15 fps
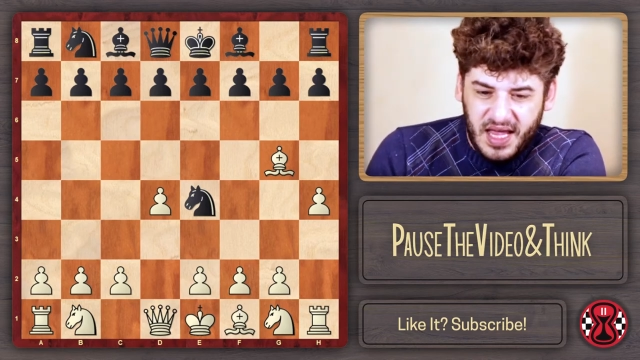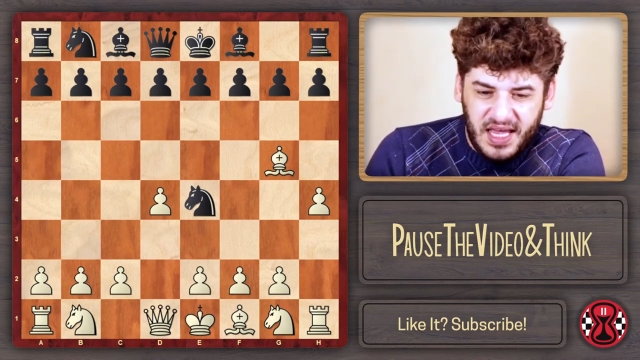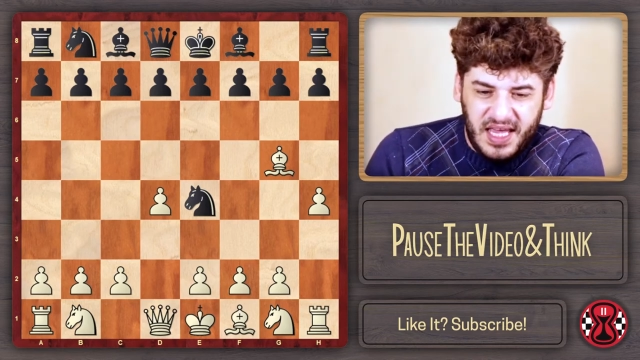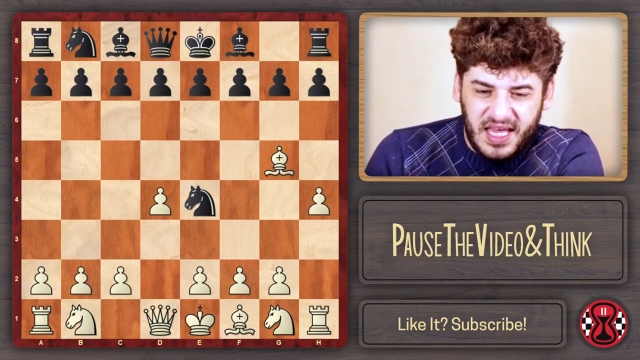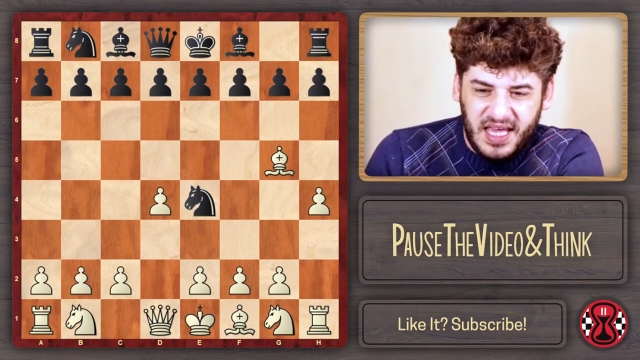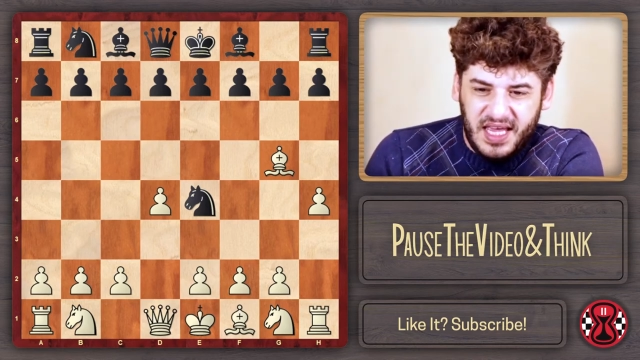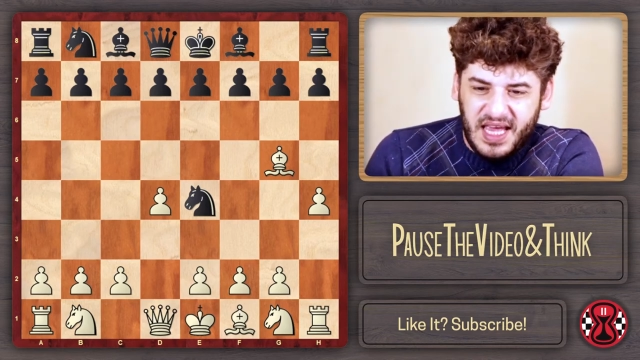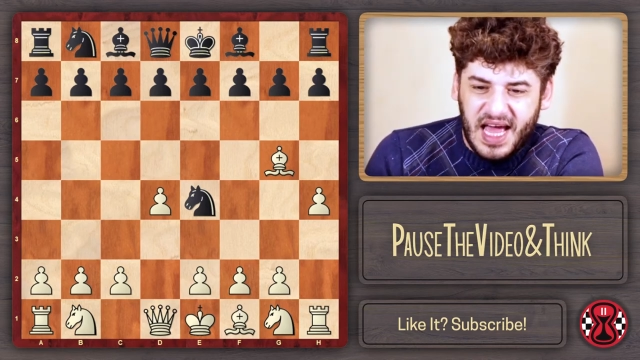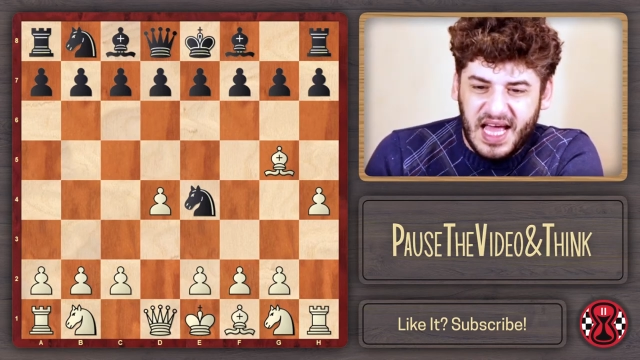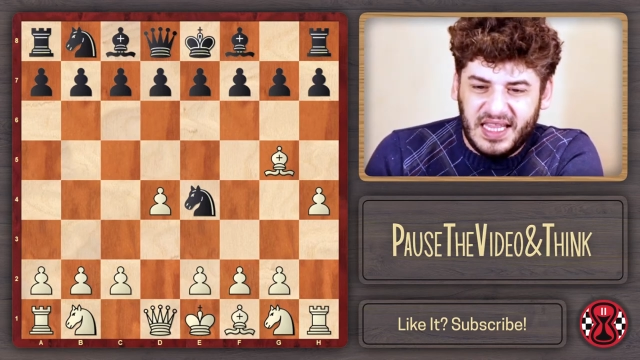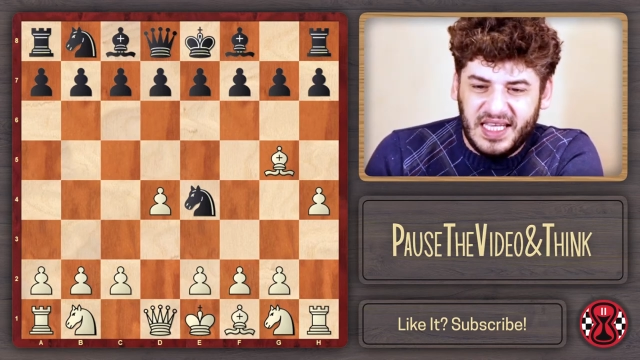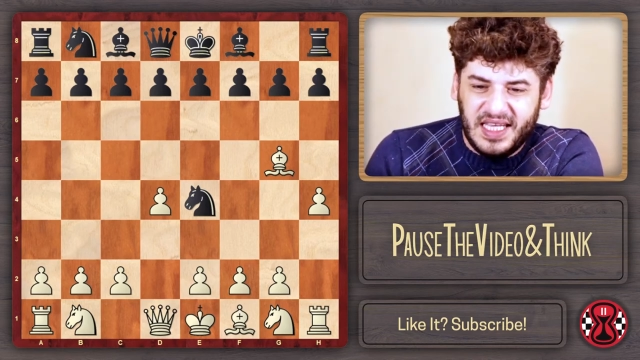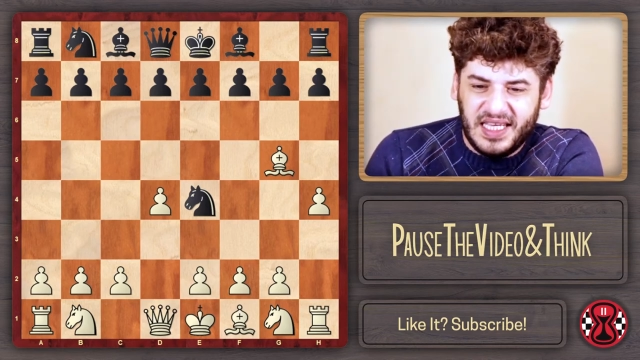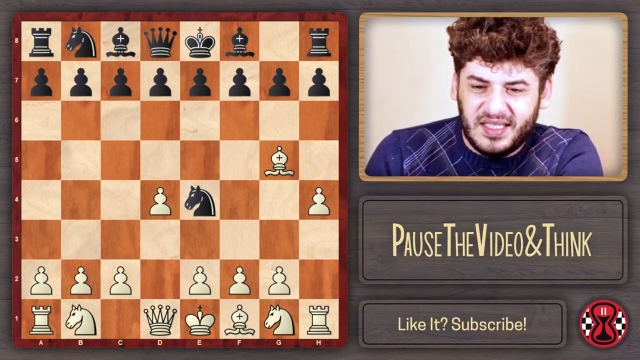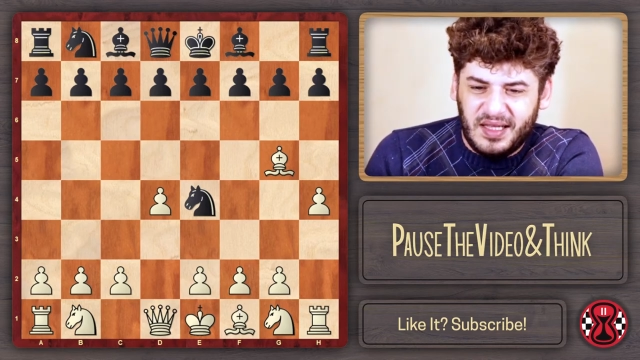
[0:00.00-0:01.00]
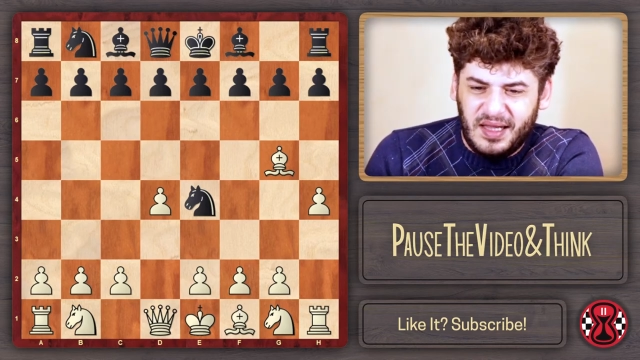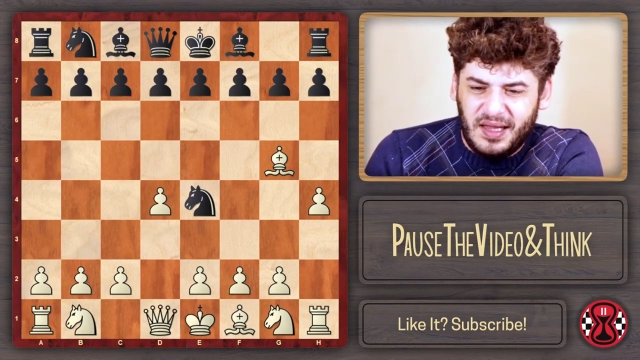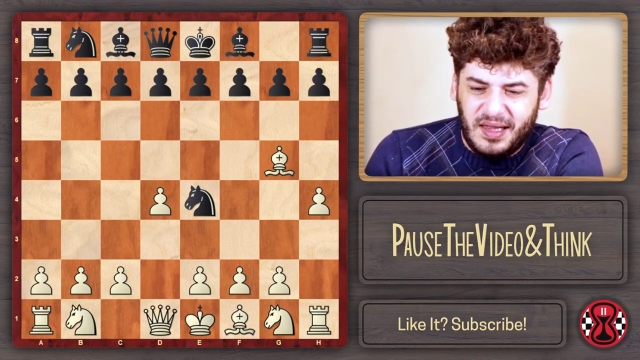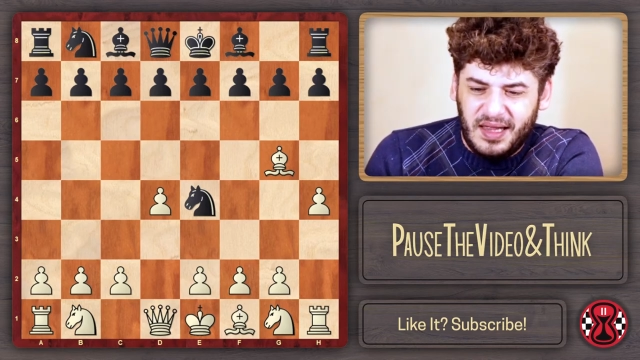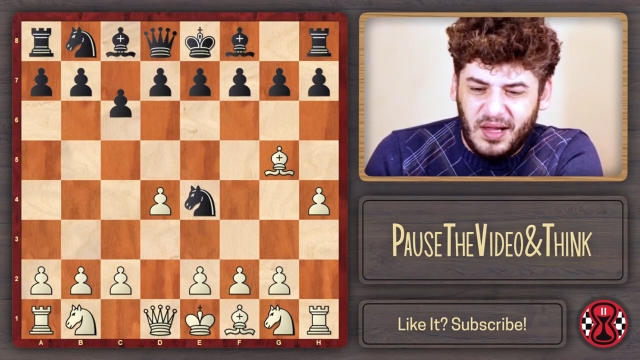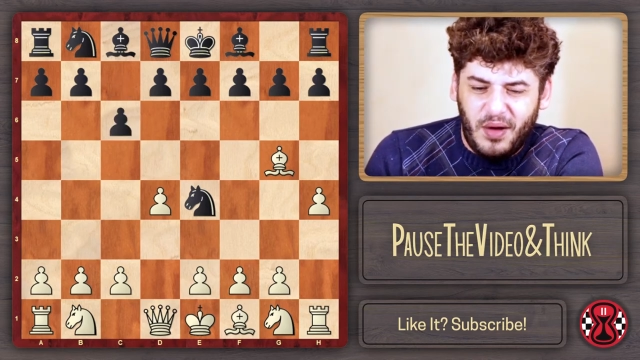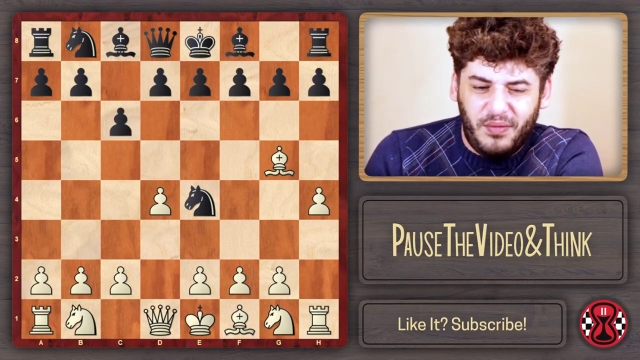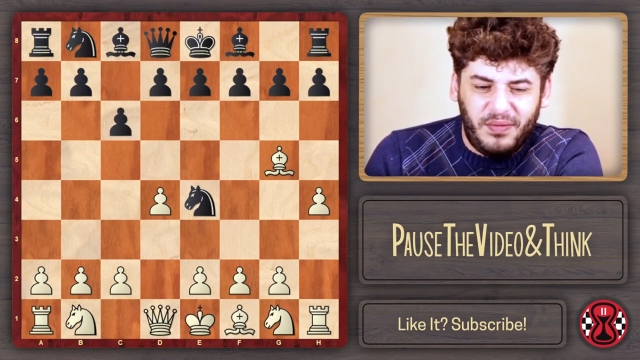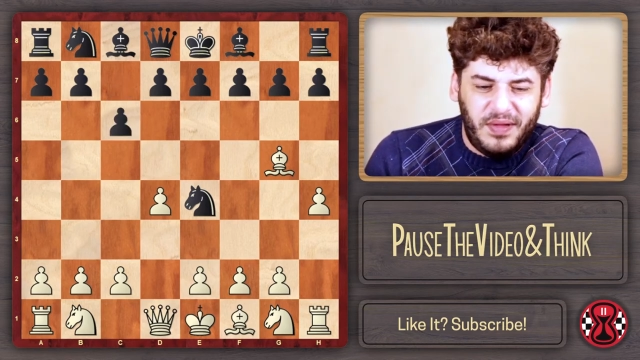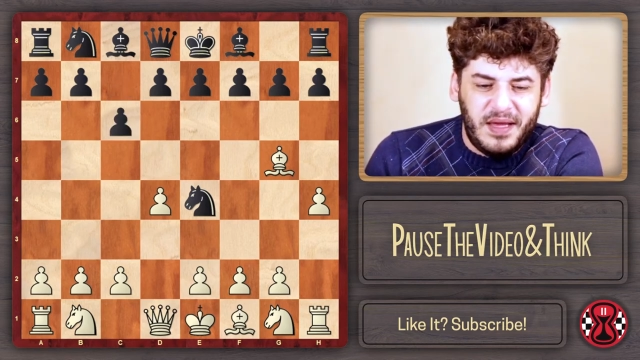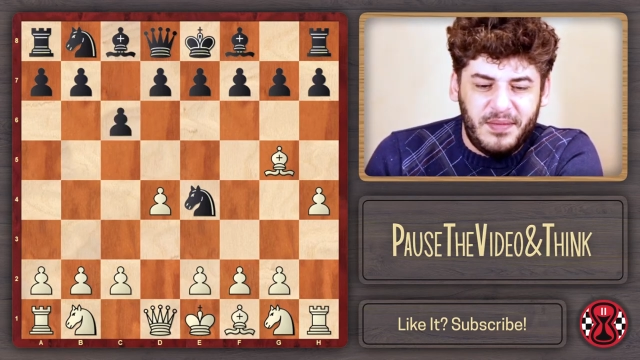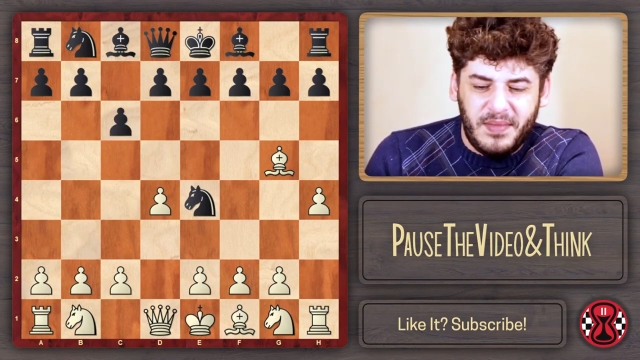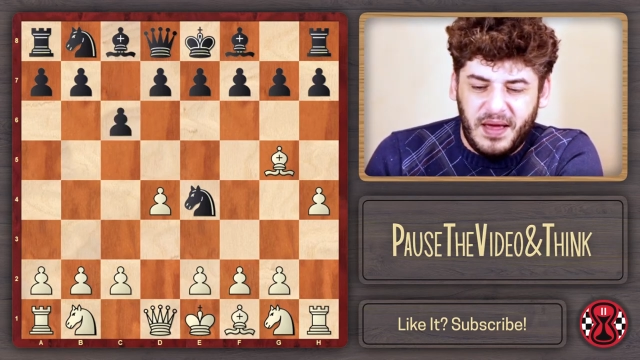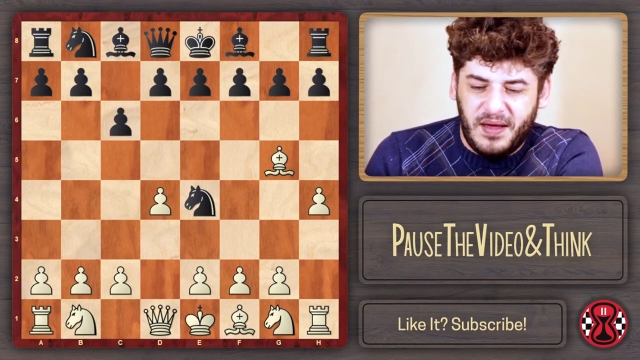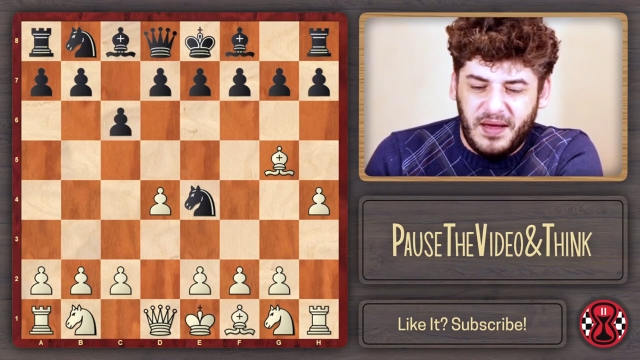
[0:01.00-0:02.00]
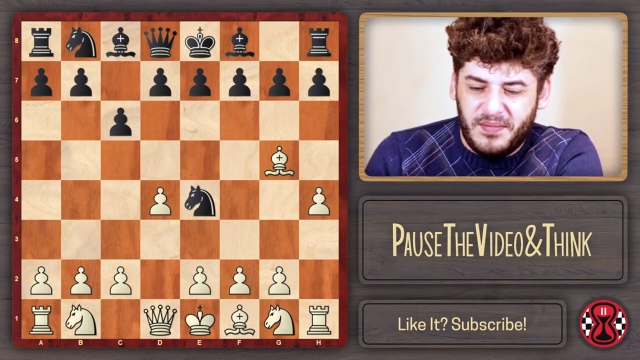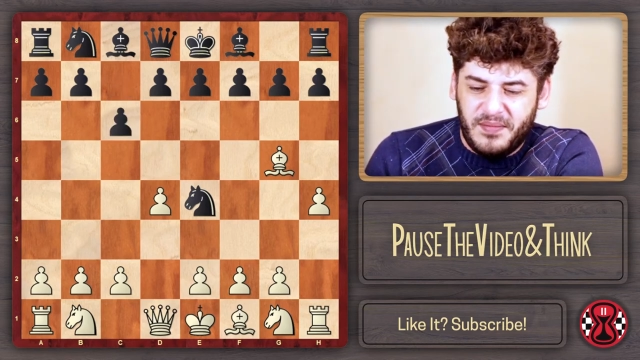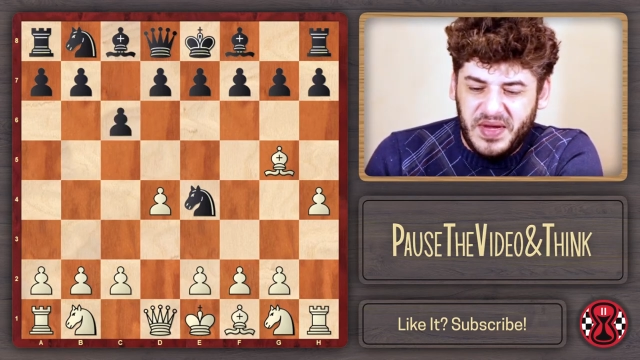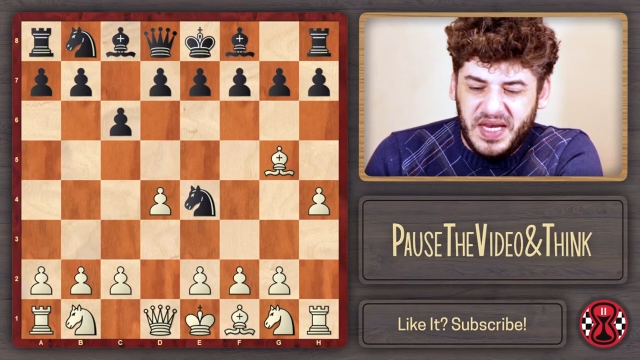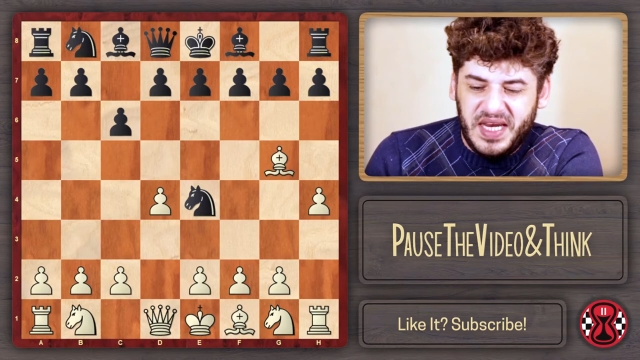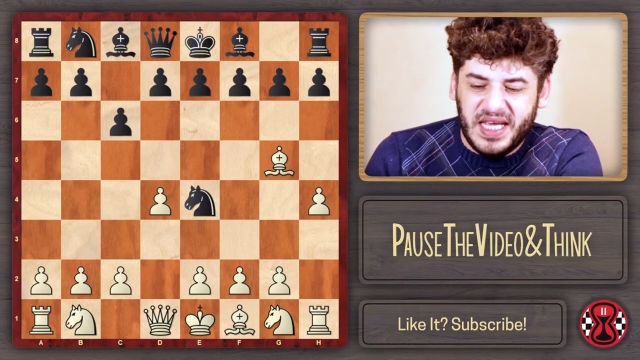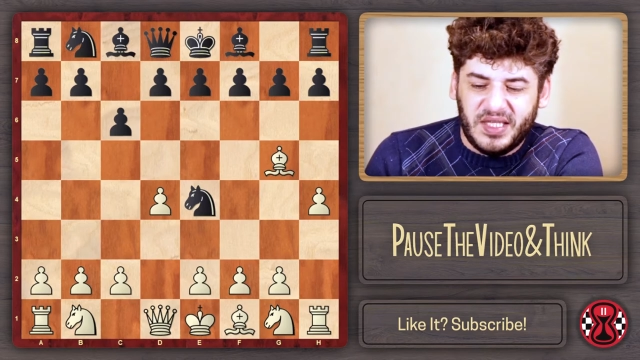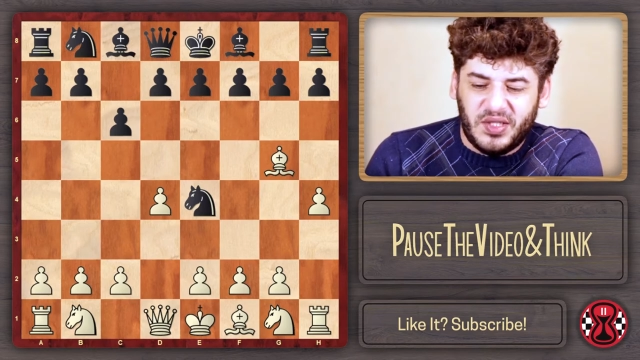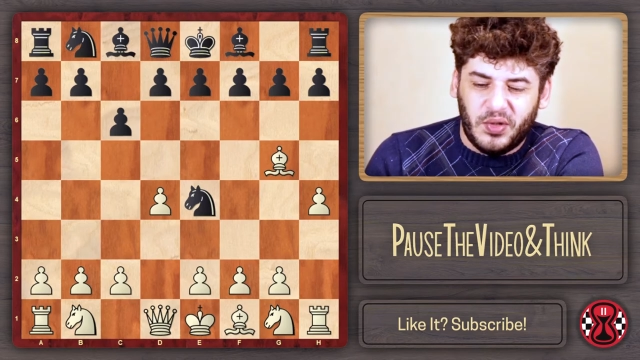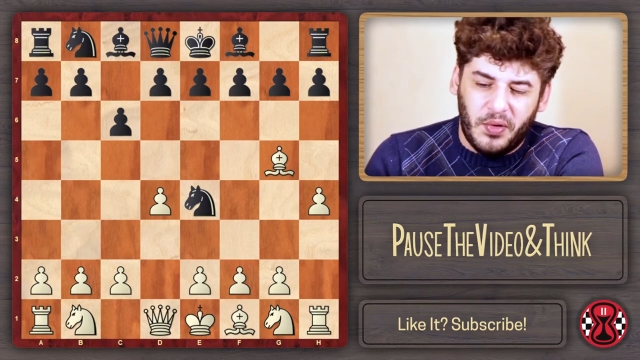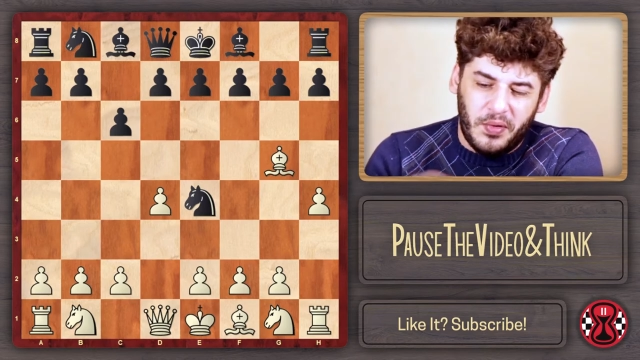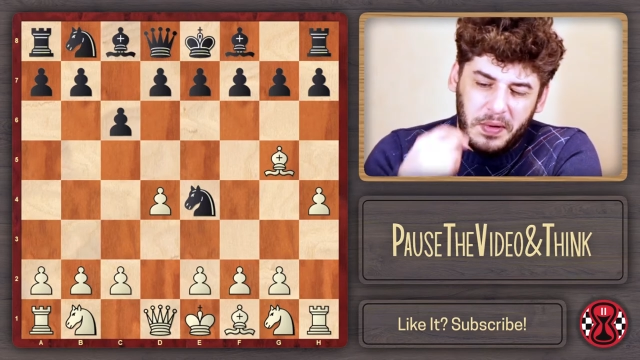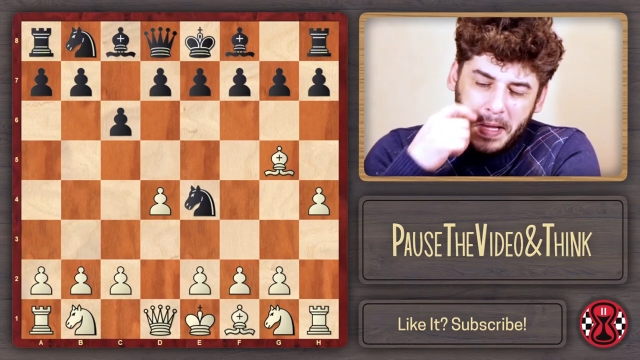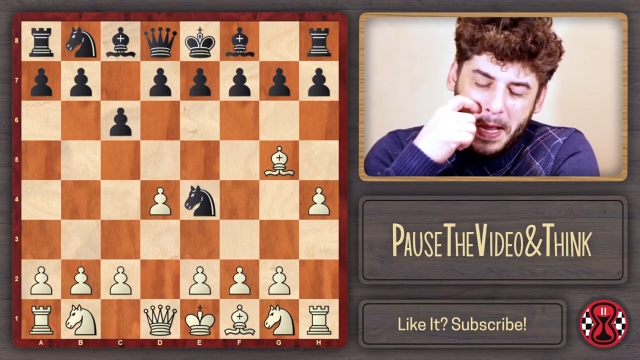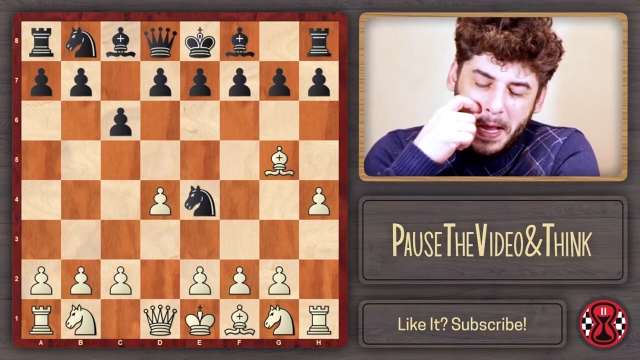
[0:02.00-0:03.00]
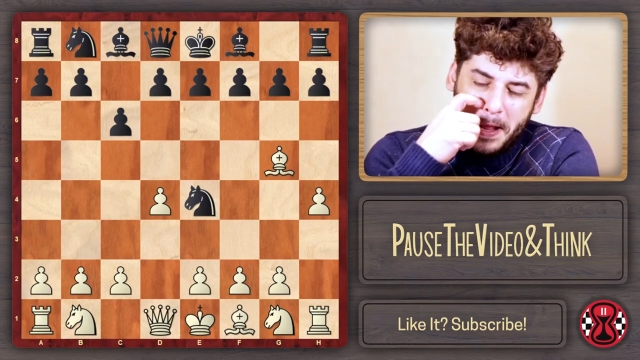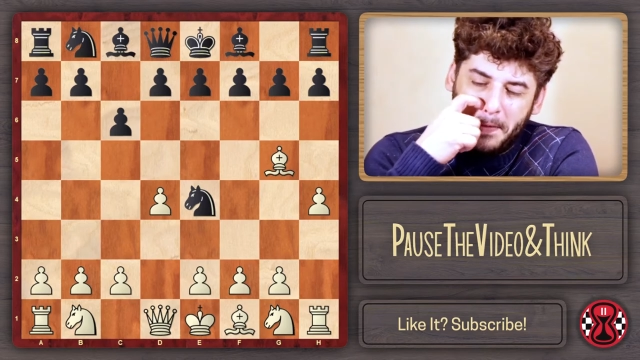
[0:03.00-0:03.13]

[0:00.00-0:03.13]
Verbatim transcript: he had this lovely miniature